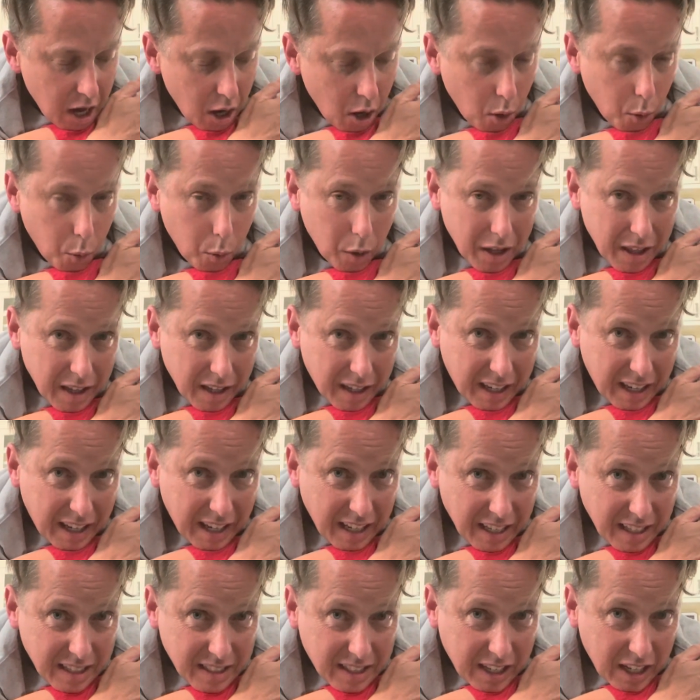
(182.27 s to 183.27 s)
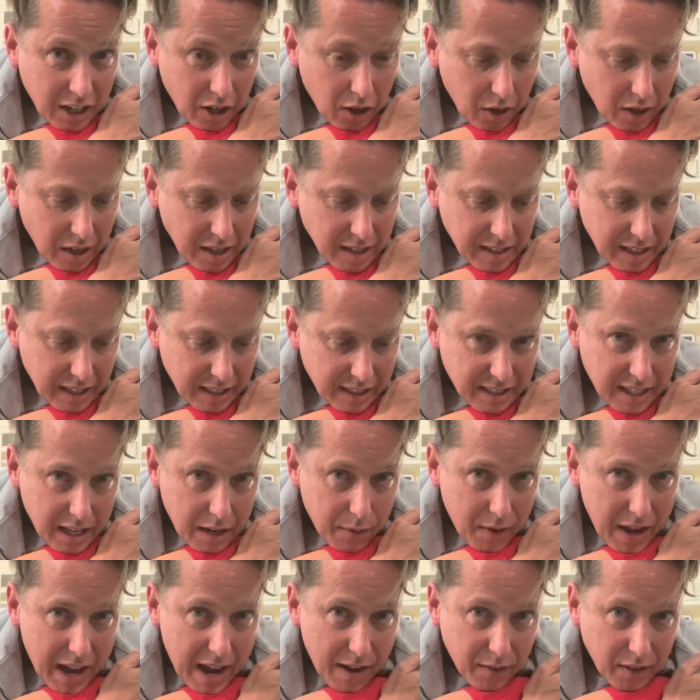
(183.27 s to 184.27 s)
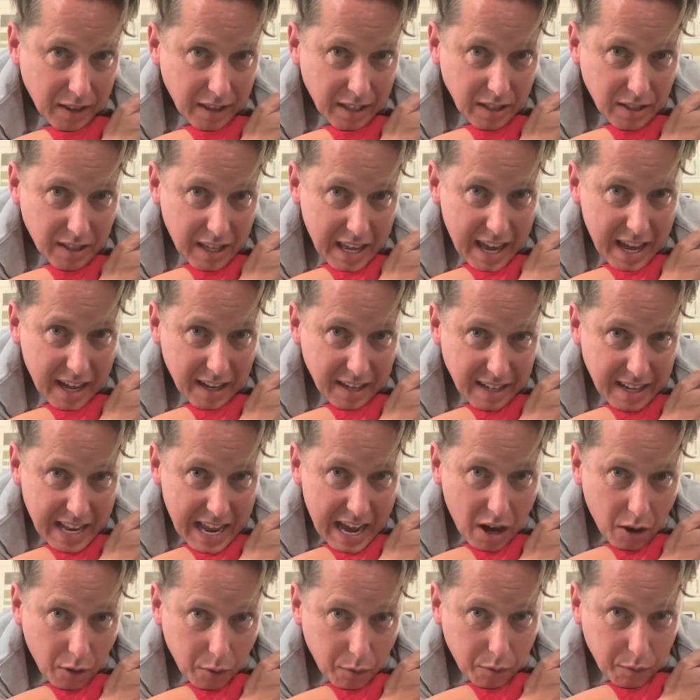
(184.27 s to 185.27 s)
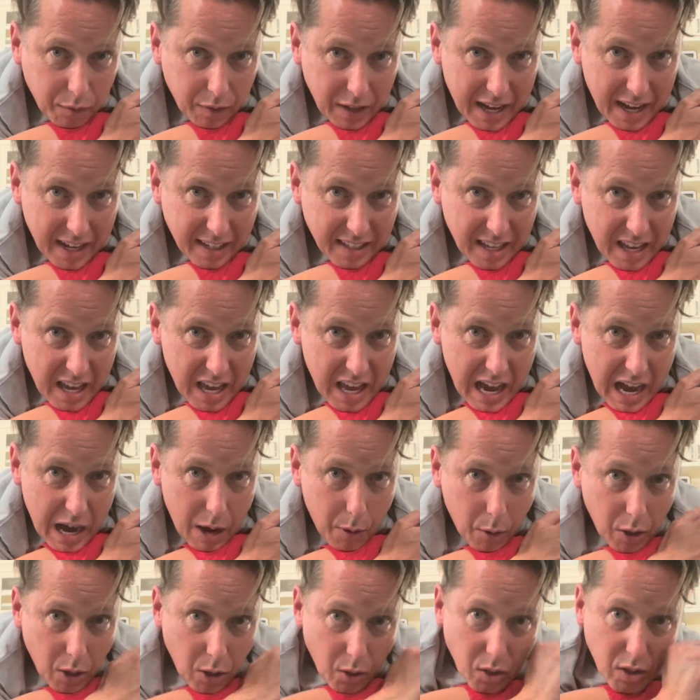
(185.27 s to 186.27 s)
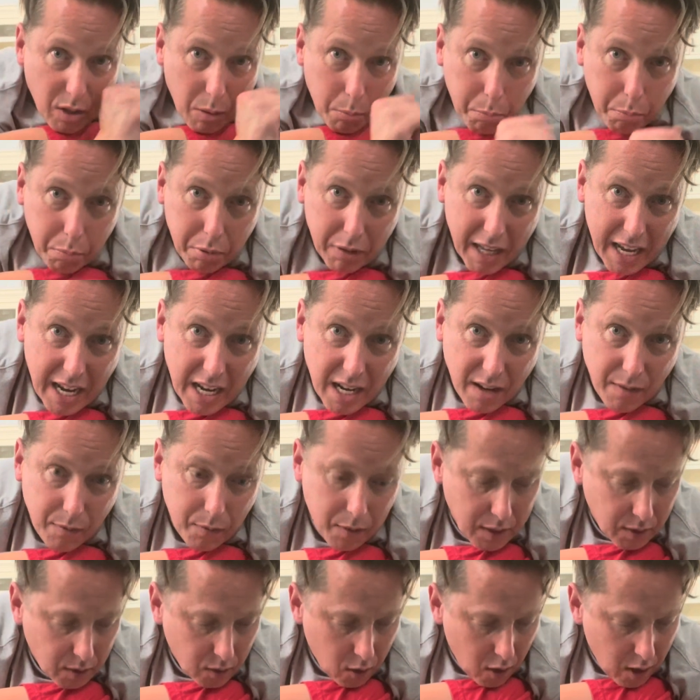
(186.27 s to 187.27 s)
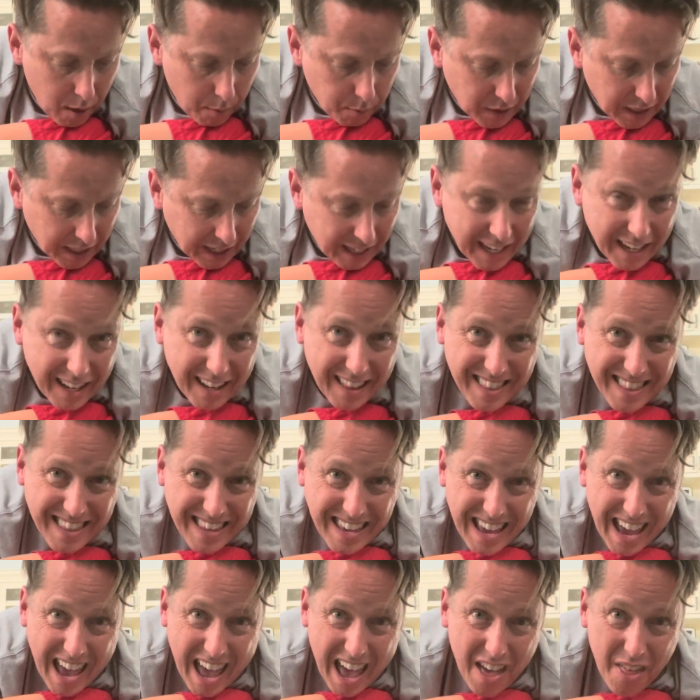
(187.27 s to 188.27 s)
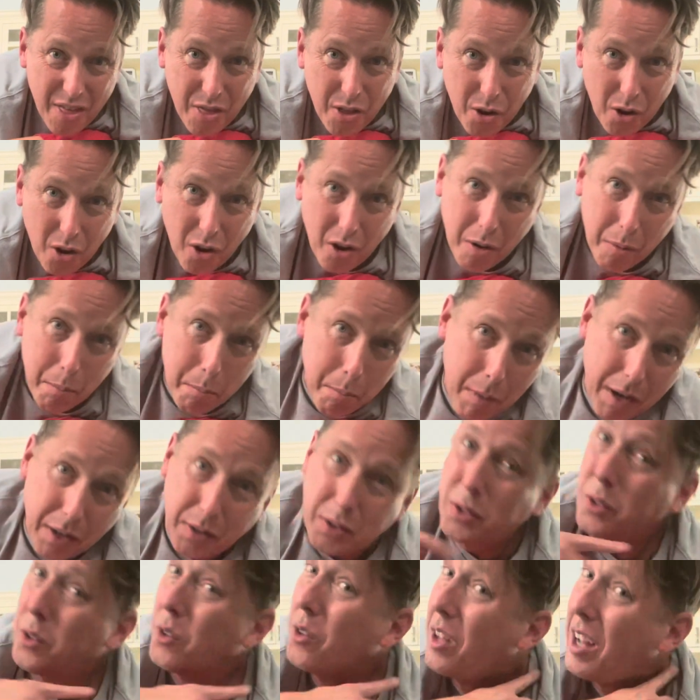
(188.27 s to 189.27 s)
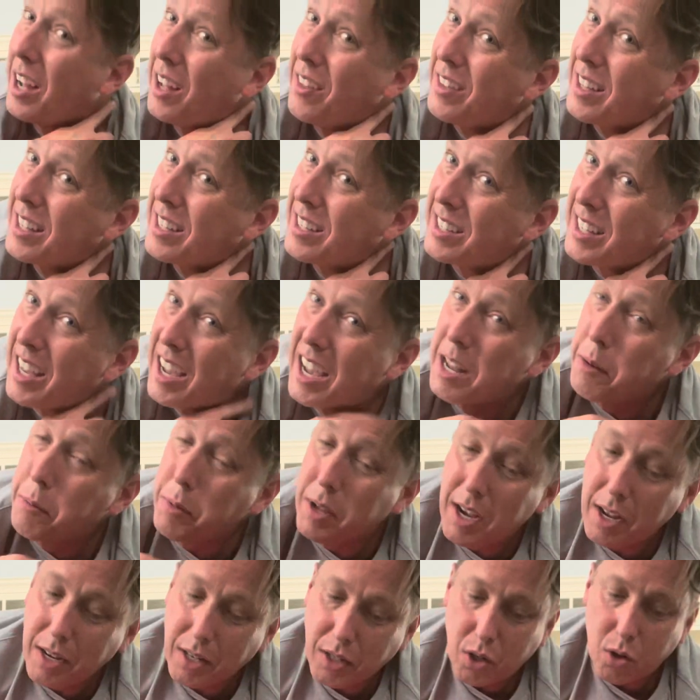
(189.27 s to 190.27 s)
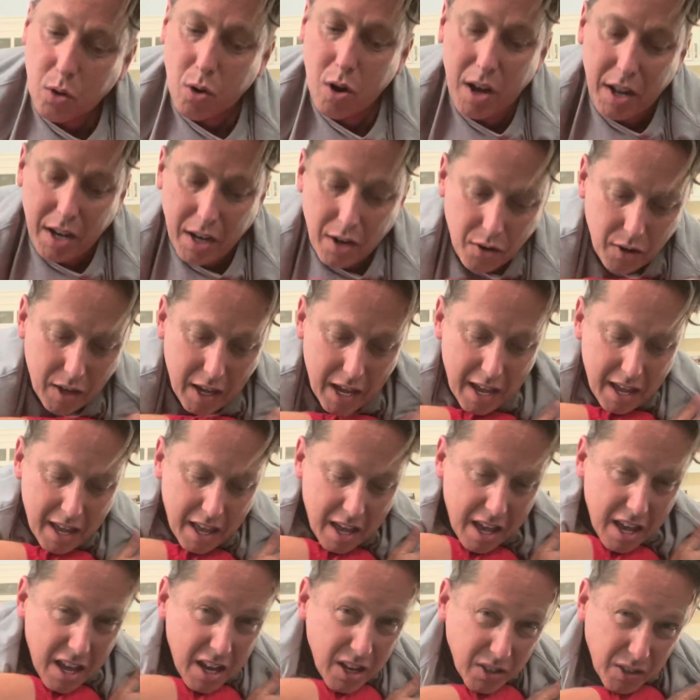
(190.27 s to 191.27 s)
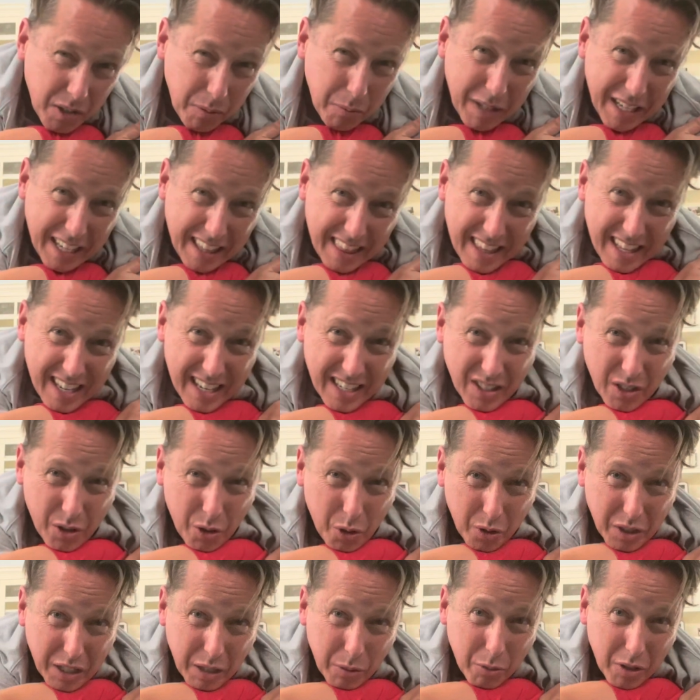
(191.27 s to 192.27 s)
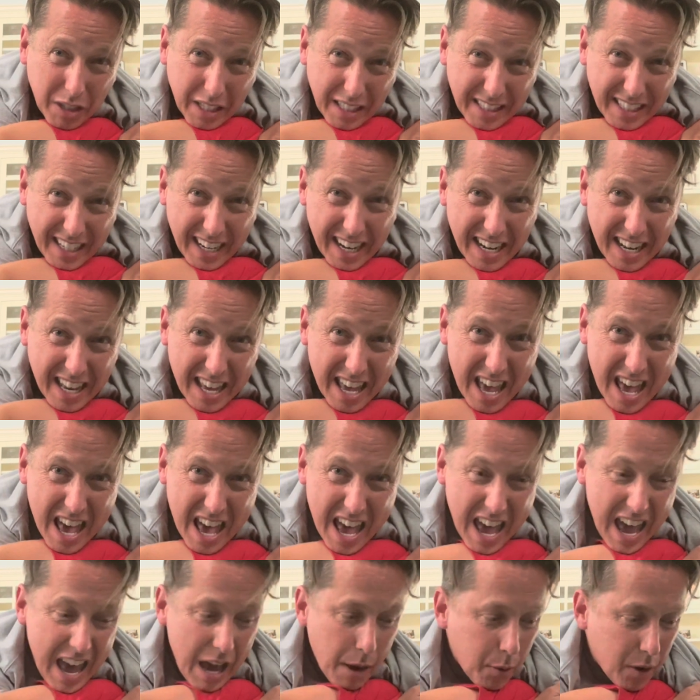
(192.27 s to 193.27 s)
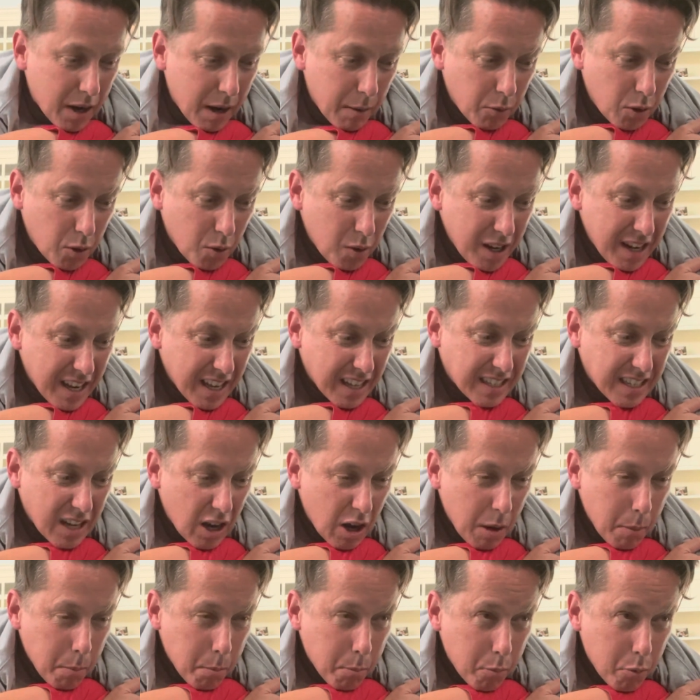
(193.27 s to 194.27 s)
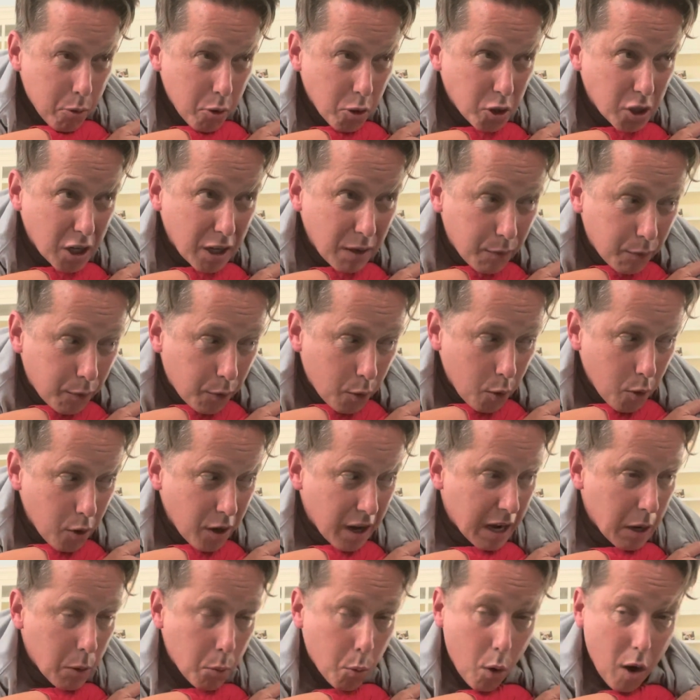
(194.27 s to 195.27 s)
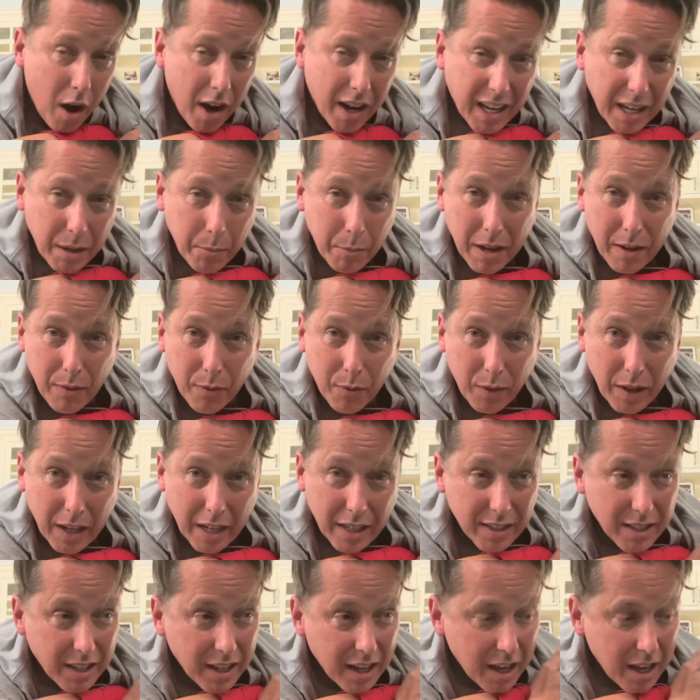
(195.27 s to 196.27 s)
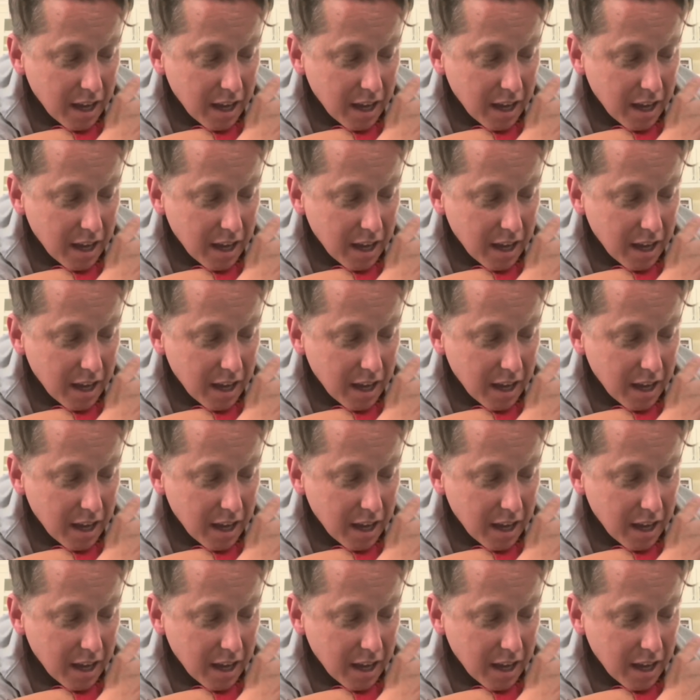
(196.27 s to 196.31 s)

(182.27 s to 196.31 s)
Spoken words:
one of the keys here is, instead of having this hand down flat, I want to use the blade of this arm to get the other muscle on this side behind his carotid, okay? So I'm like this, holding really tight. And what I'm doing is now I'm pushing forward and walking my feet.